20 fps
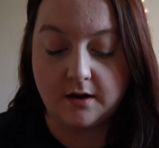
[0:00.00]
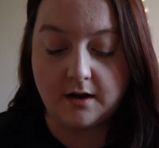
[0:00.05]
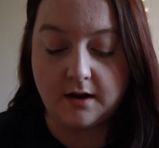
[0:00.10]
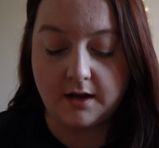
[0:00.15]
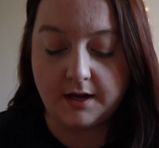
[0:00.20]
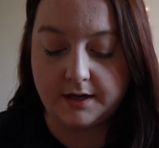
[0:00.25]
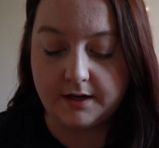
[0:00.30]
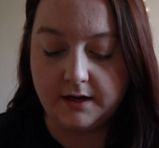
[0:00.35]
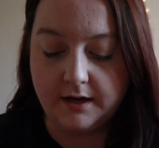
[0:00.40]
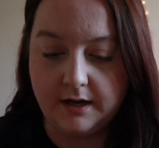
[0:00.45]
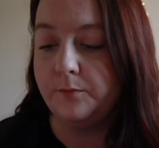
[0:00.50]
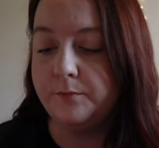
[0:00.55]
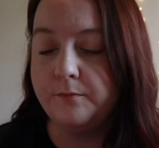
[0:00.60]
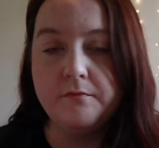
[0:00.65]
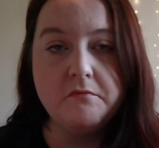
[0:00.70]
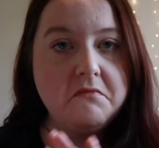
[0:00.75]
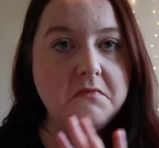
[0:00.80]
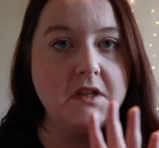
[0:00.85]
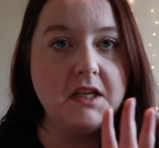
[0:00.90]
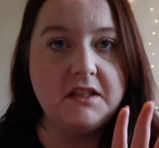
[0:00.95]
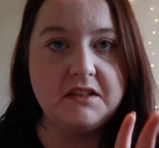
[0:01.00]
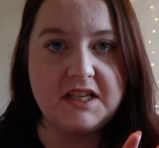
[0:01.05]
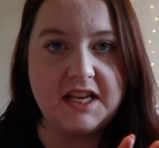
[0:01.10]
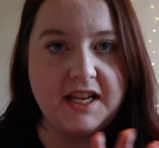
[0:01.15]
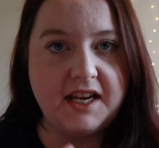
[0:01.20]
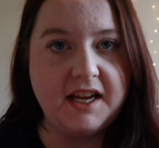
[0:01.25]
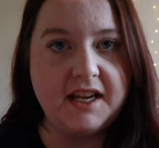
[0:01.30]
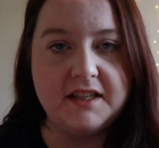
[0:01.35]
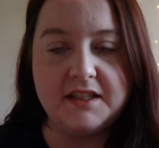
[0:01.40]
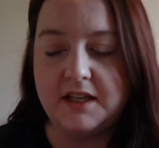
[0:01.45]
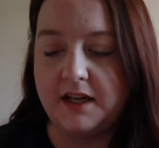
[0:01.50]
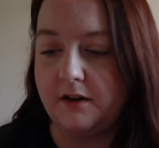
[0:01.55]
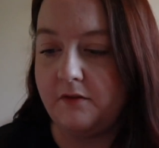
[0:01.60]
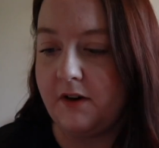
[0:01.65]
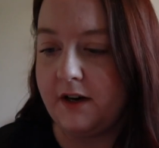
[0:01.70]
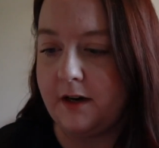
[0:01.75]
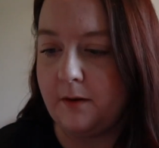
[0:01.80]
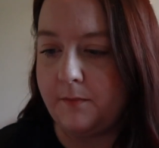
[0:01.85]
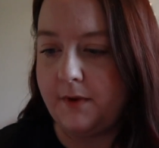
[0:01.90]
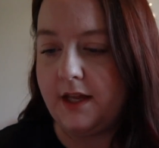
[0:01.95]
on. 10 out of 10
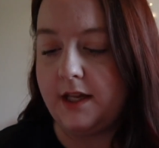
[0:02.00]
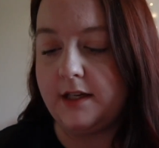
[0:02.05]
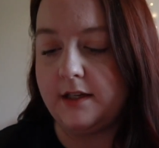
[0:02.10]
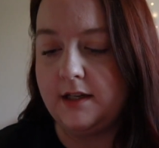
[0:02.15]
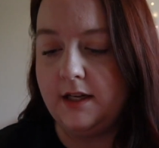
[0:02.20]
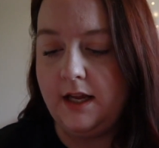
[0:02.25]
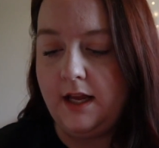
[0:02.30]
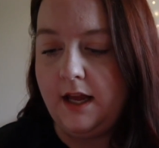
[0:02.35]
recommend.